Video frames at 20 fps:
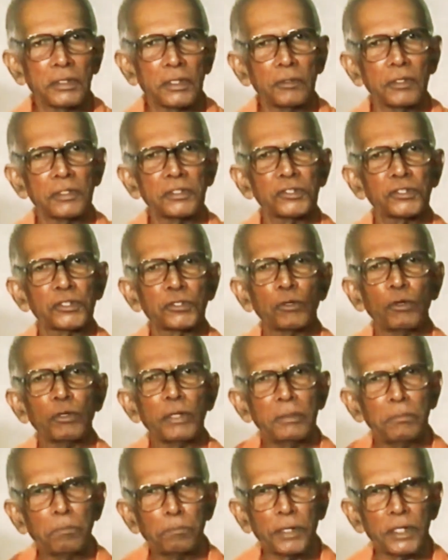She was so
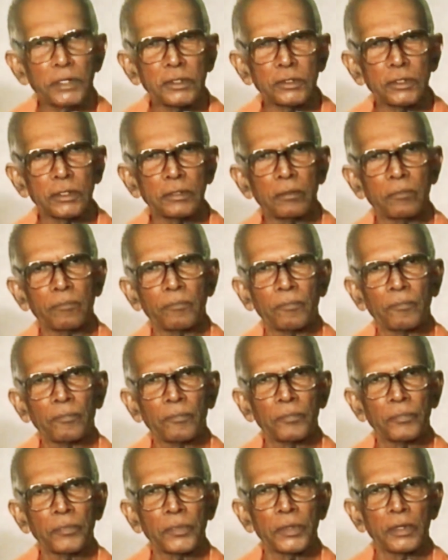impressed.
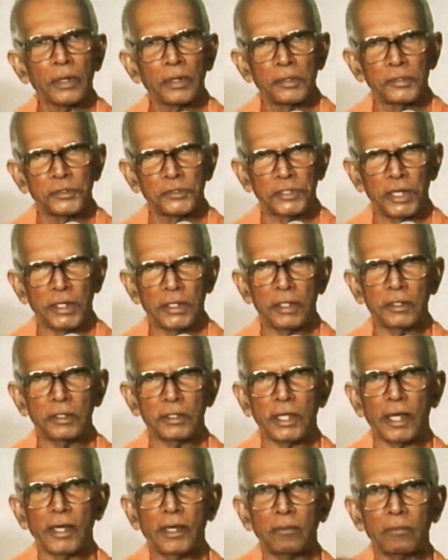
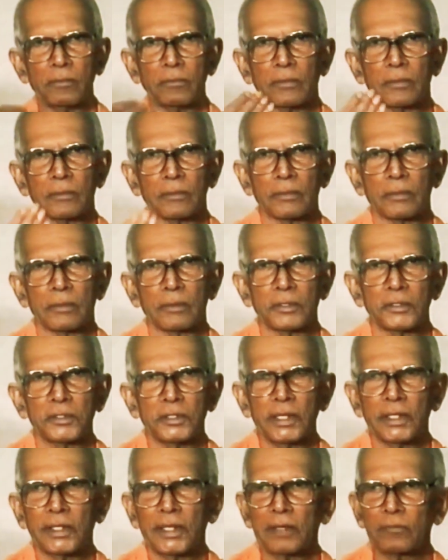Second time
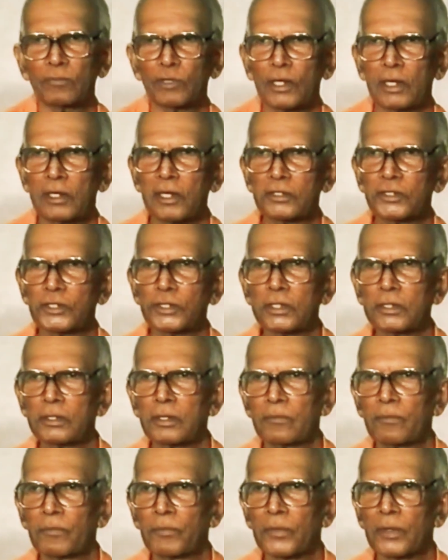she came to the lecture,
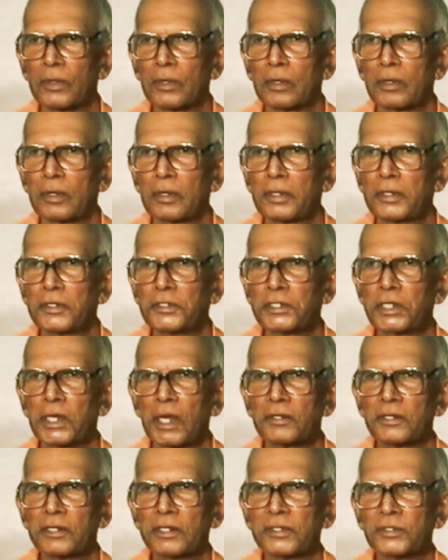she
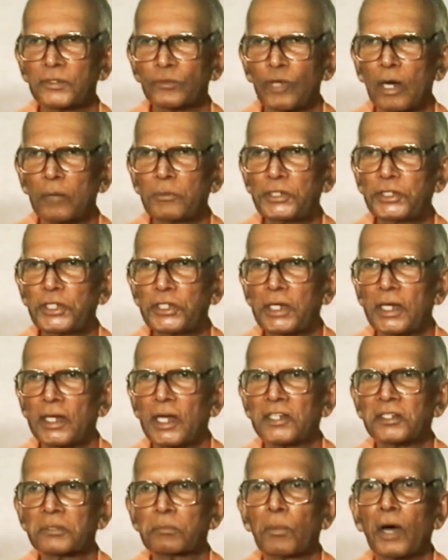addressed
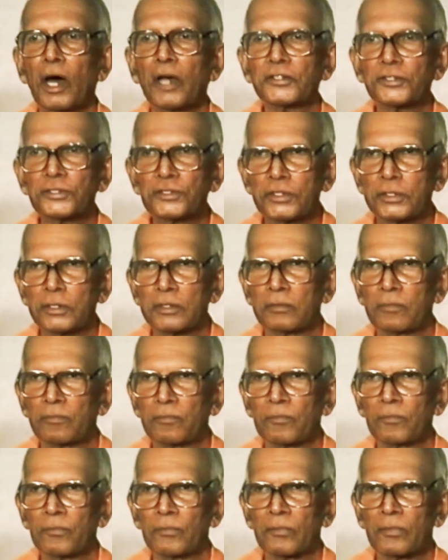Swamiji as master,
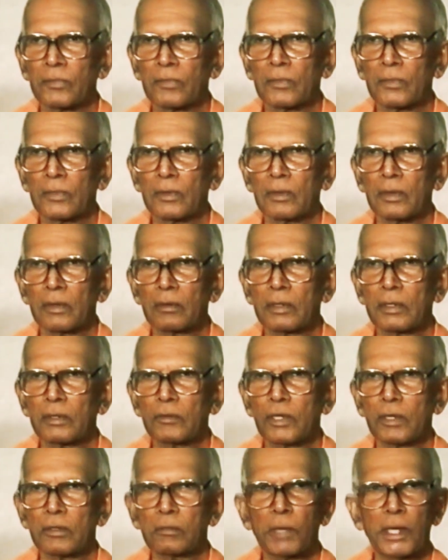
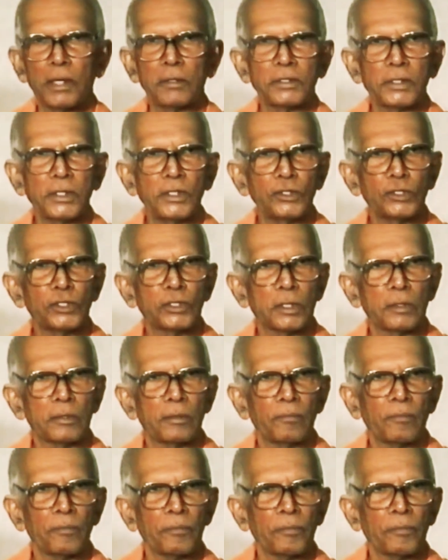or my teacher.